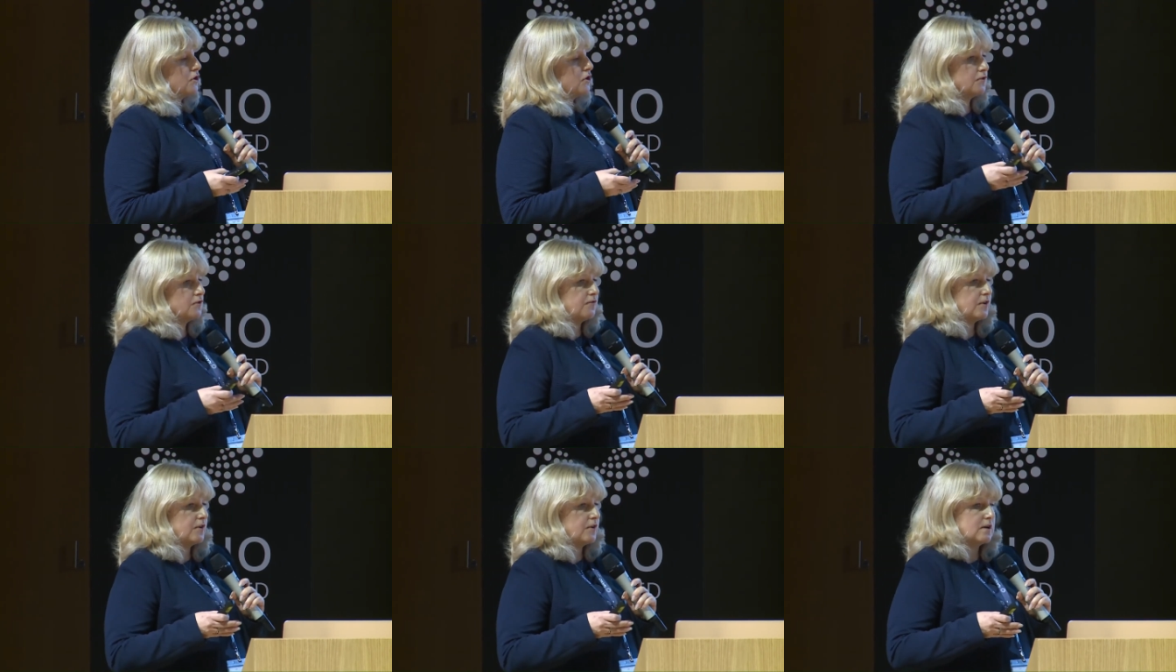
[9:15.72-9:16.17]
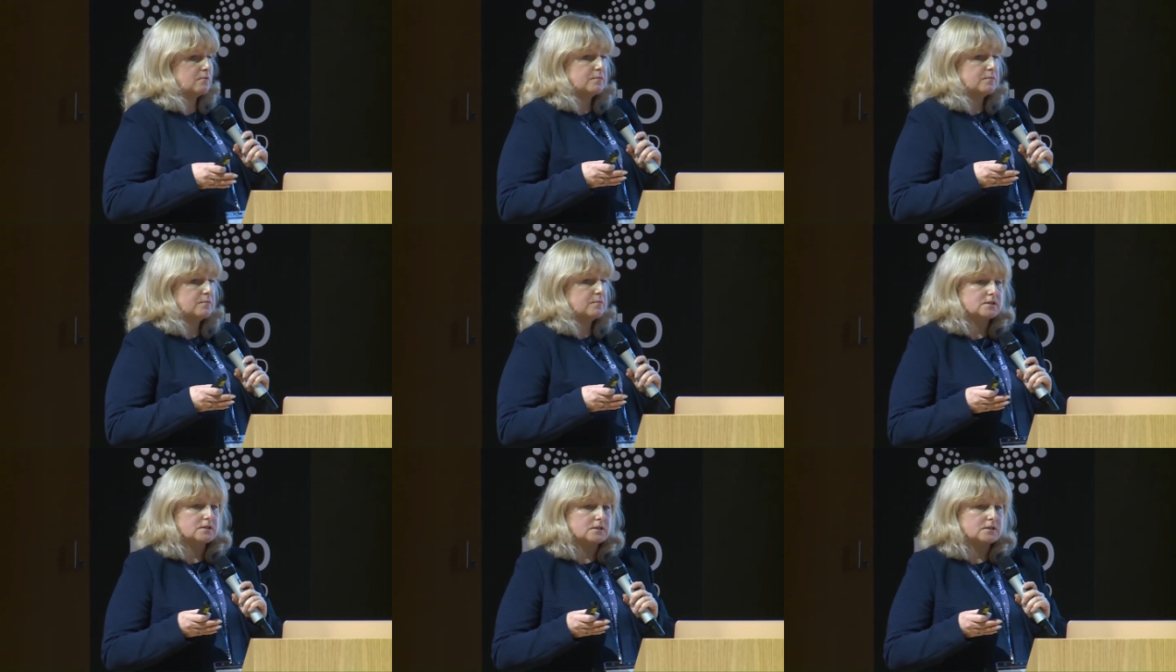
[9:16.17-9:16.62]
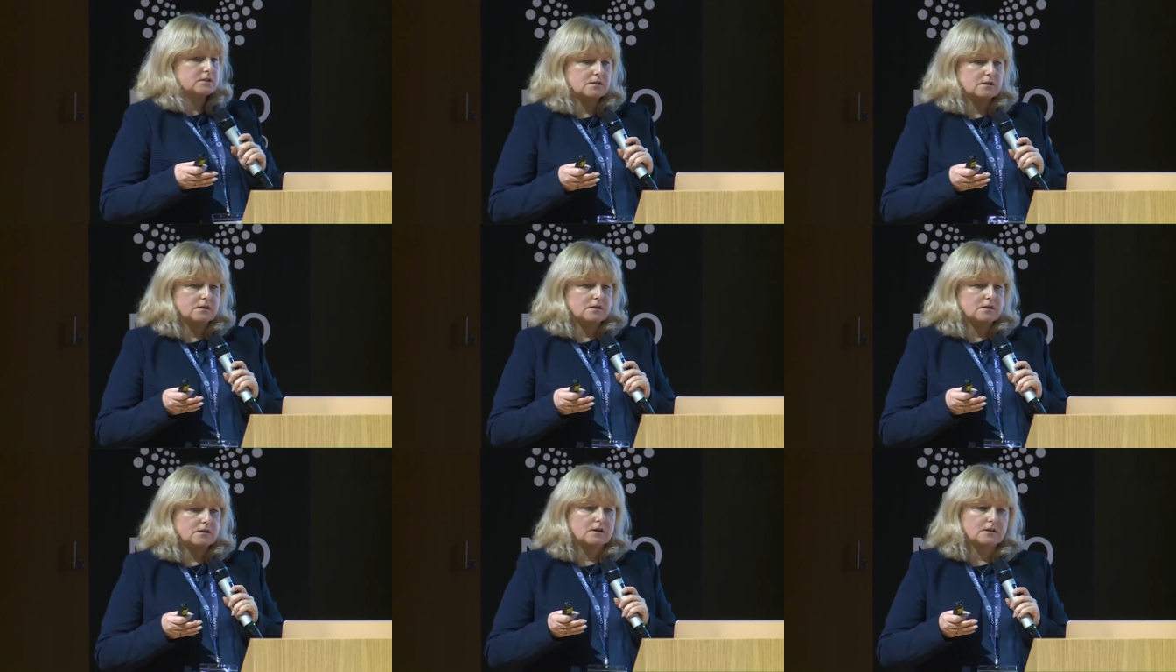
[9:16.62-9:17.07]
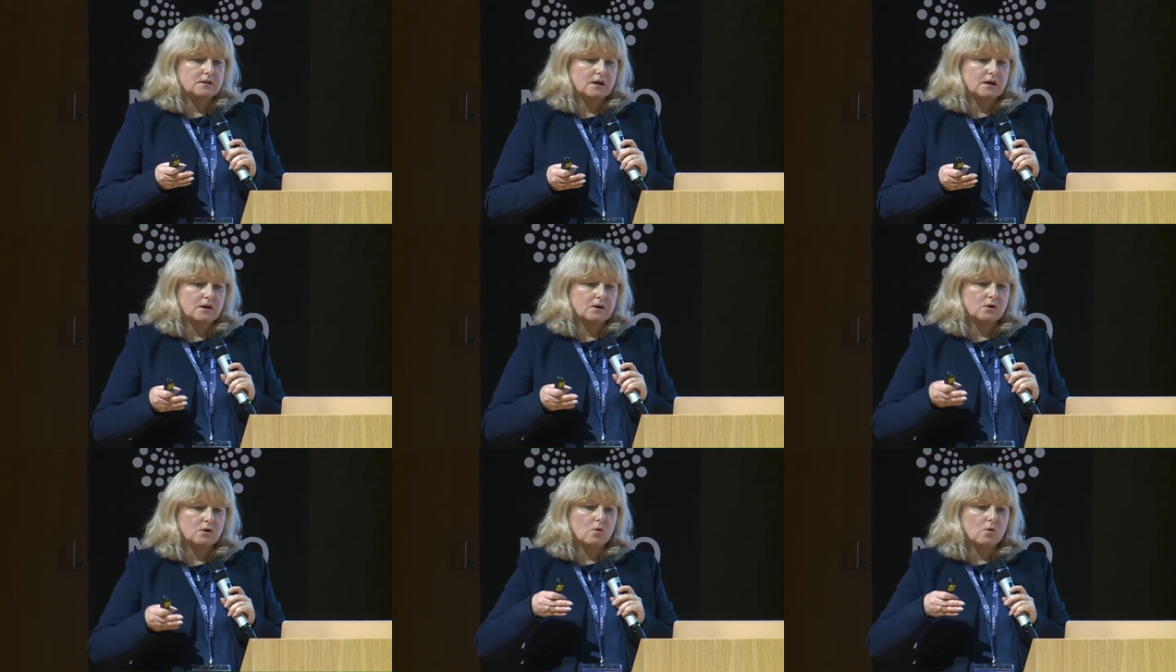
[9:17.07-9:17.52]
short fibers that
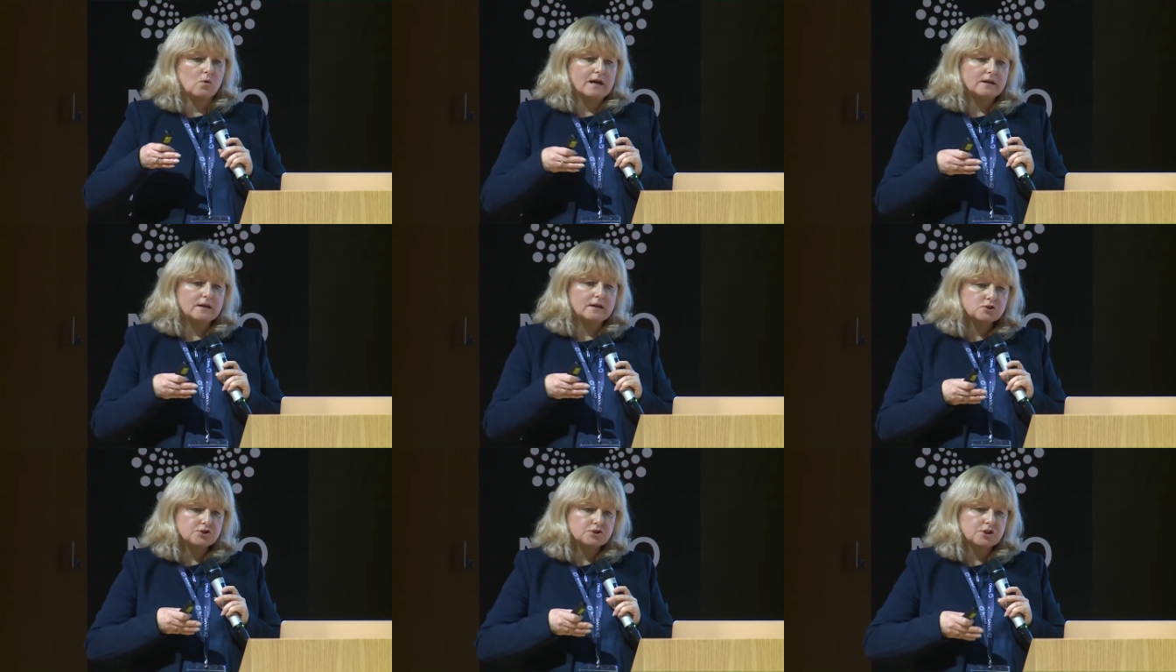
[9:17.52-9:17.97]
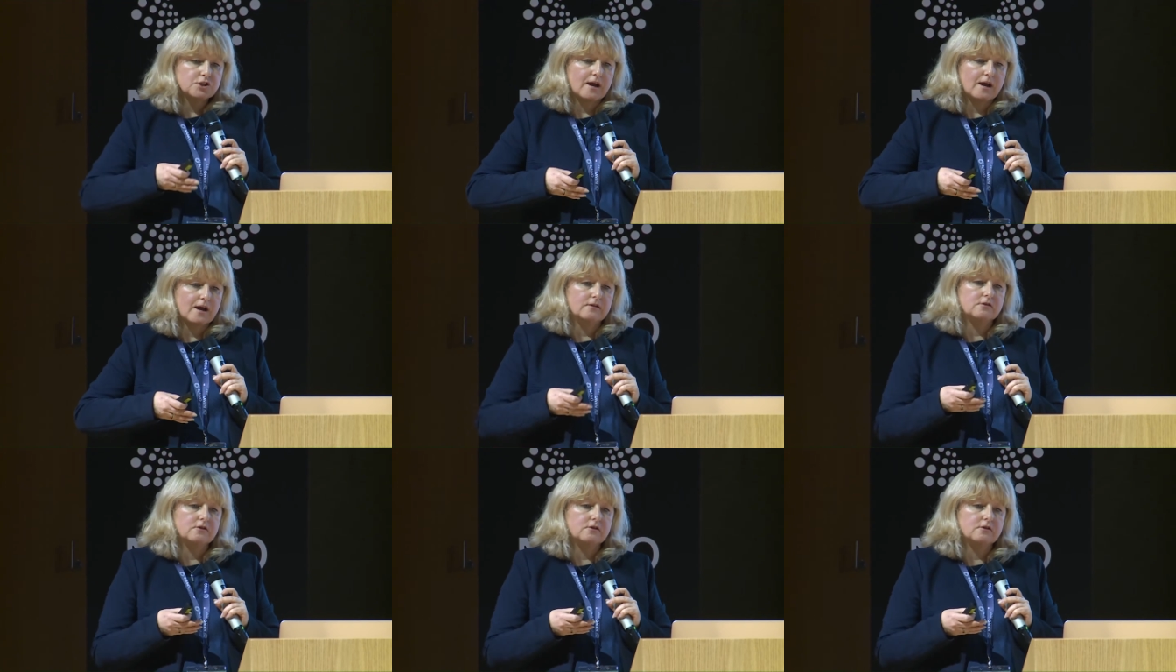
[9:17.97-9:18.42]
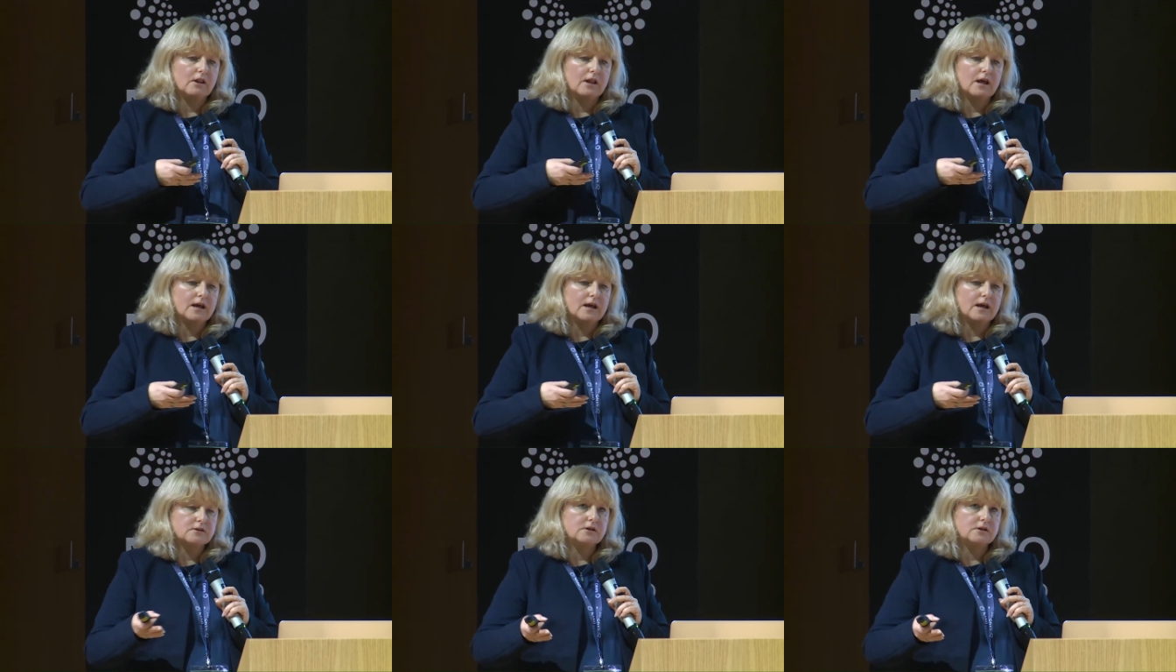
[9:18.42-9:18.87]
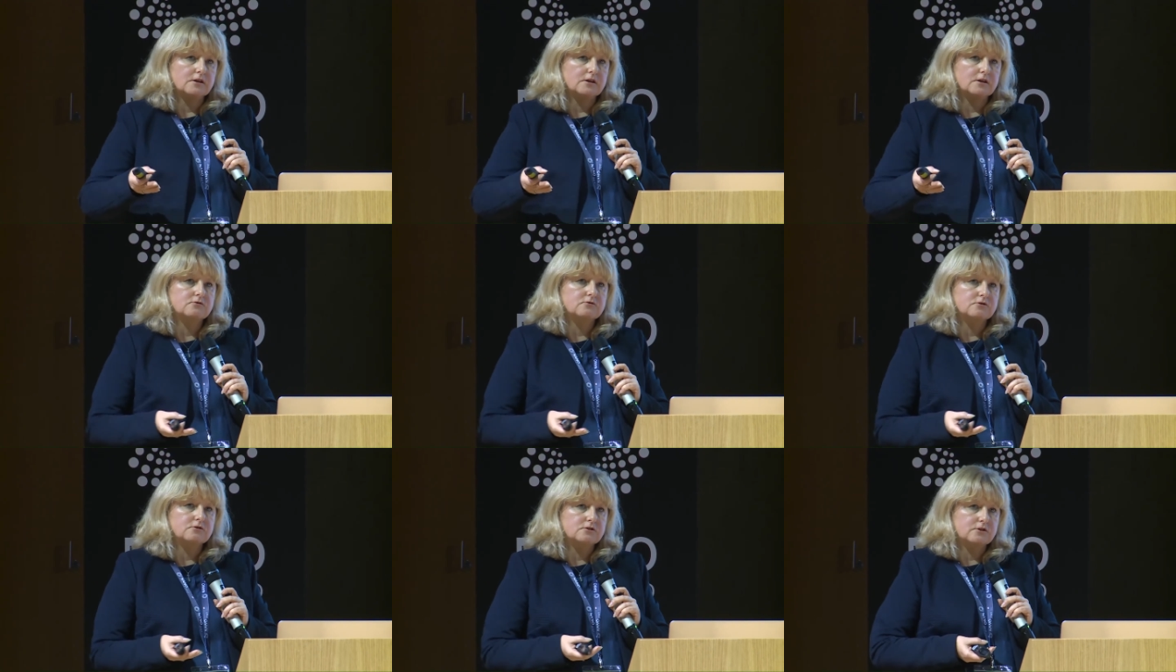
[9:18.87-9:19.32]
are quenched and collected
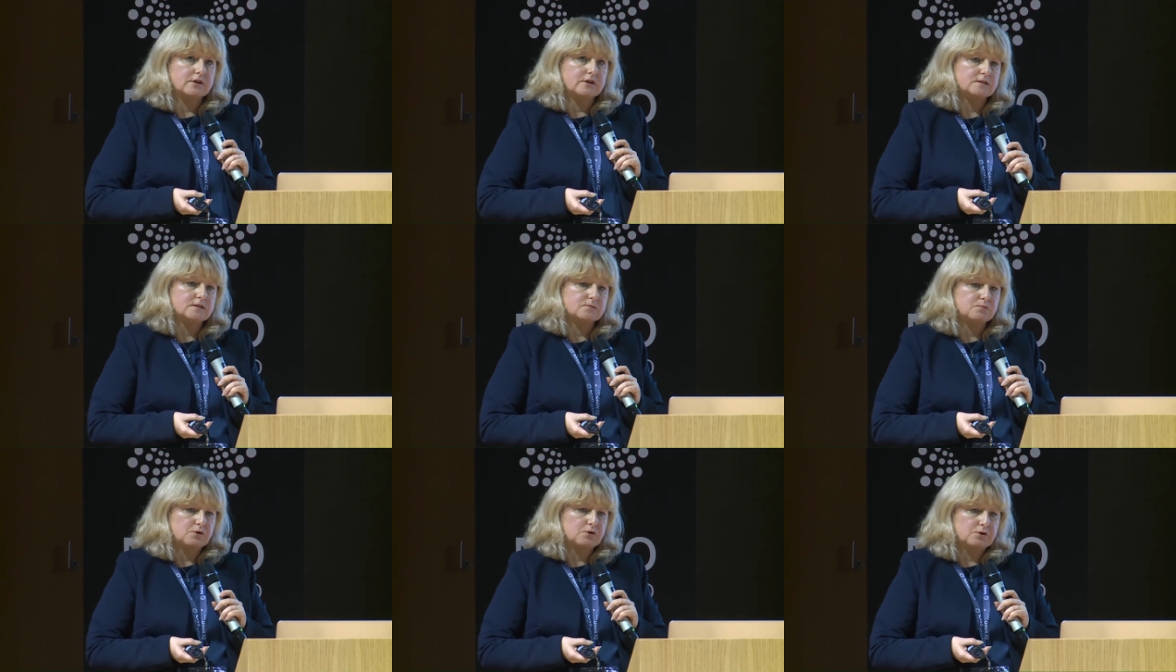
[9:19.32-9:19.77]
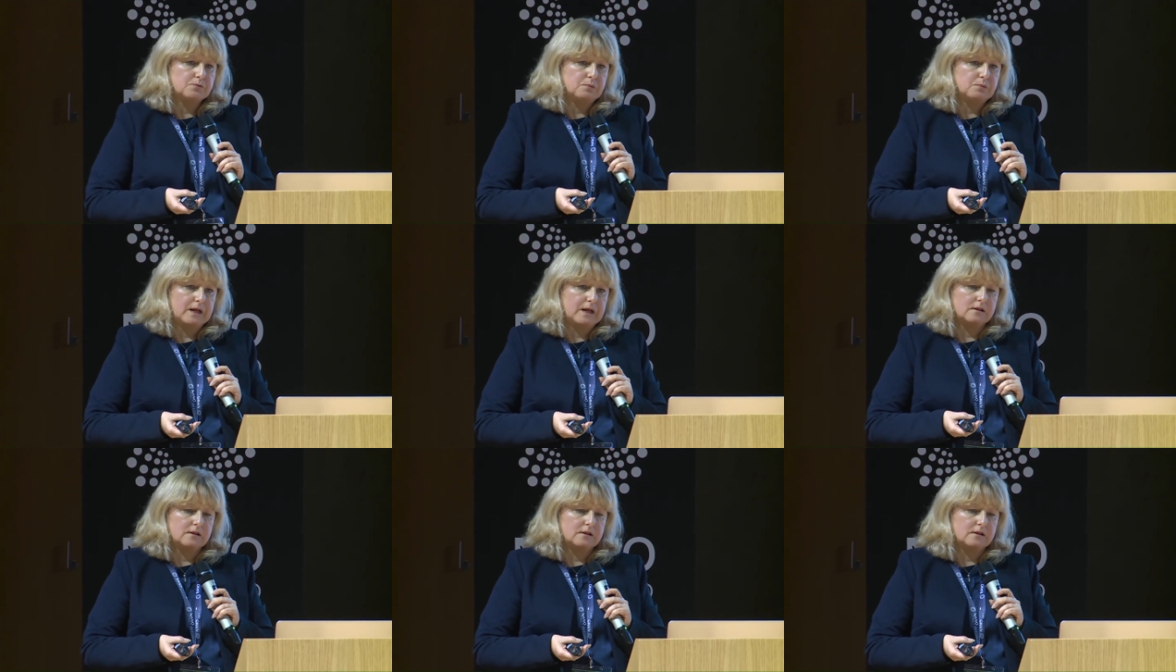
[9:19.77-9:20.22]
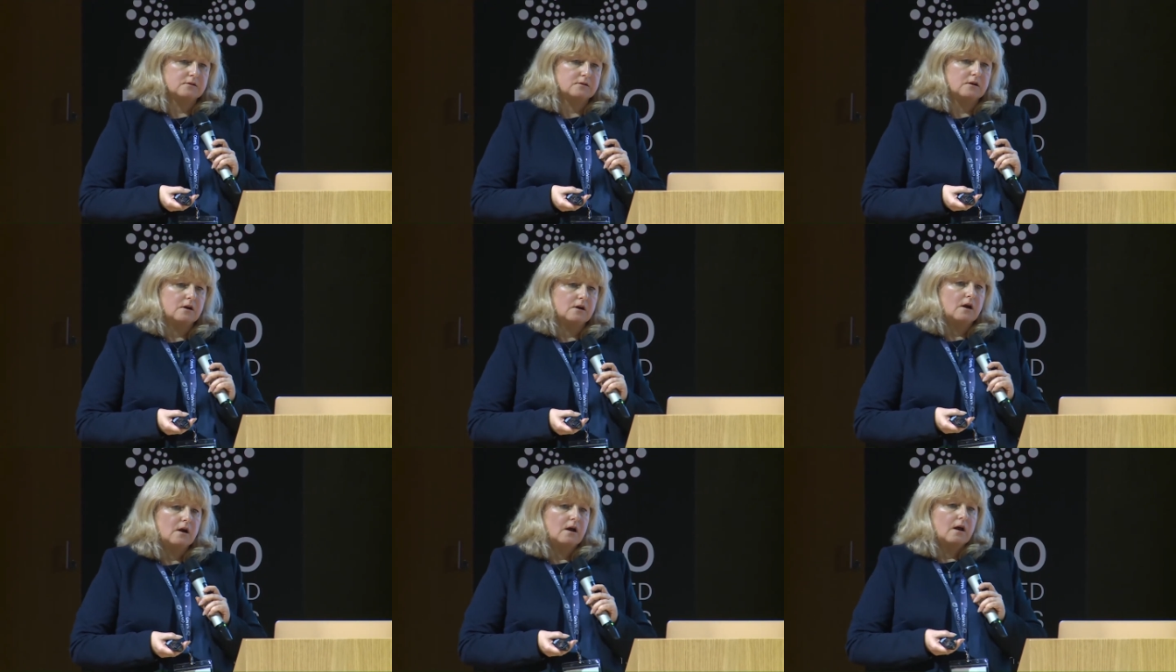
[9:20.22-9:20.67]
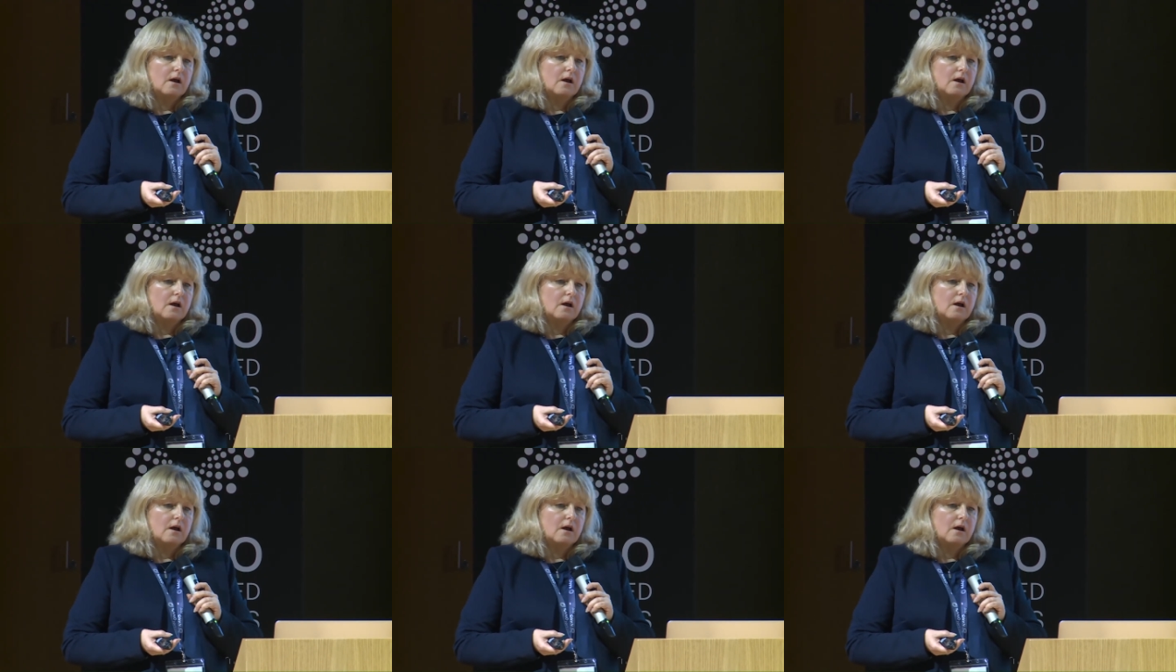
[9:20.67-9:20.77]
on the transport belt